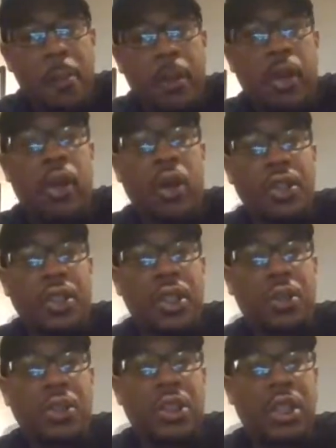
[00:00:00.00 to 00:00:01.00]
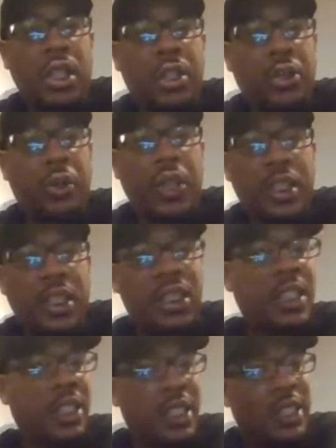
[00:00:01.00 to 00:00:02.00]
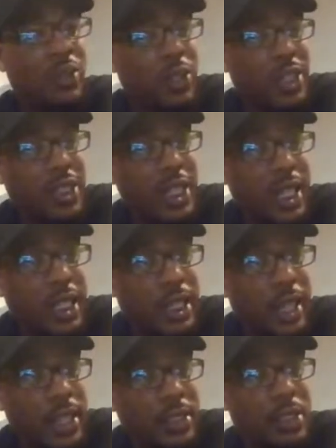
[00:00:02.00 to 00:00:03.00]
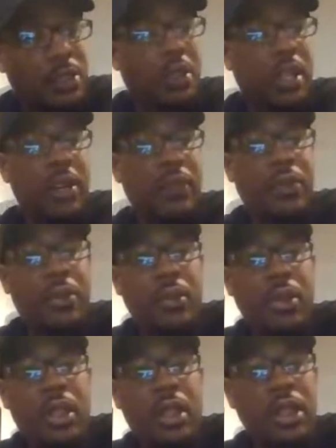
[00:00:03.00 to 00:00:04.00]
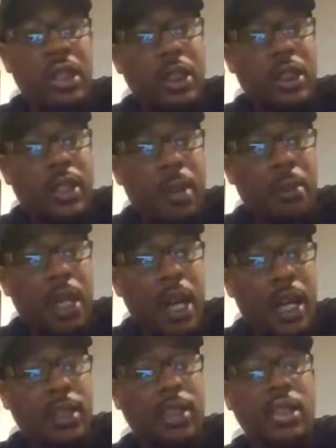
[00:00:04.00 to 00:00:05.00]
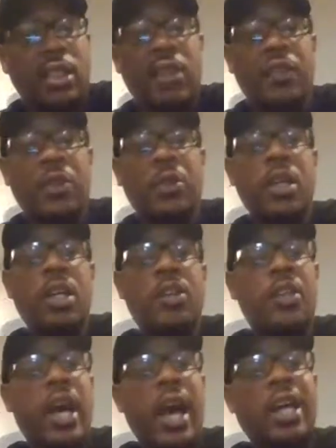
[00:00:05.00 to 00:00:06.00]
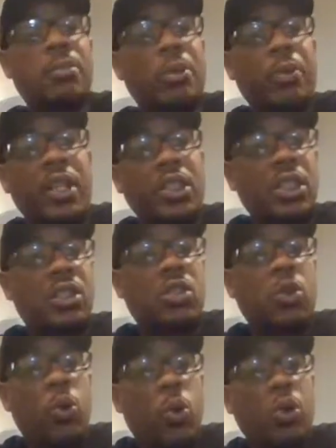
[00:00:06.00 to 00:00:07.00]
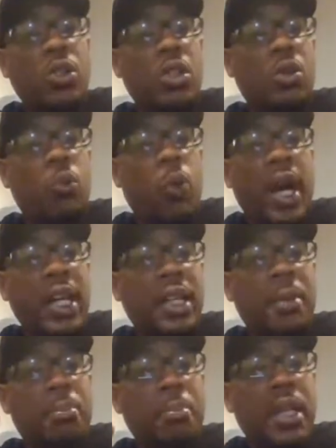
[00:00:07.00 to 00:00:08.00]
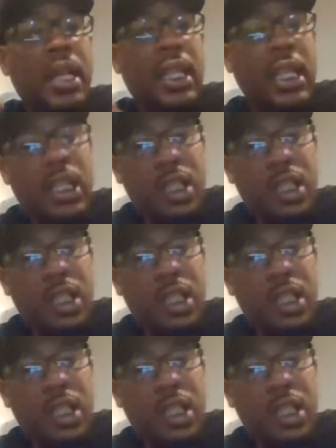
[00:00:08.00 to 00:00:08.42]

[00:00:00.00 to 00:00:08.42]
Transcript: but also to increase on a psychological level, subconscious level, the admiration towards white men.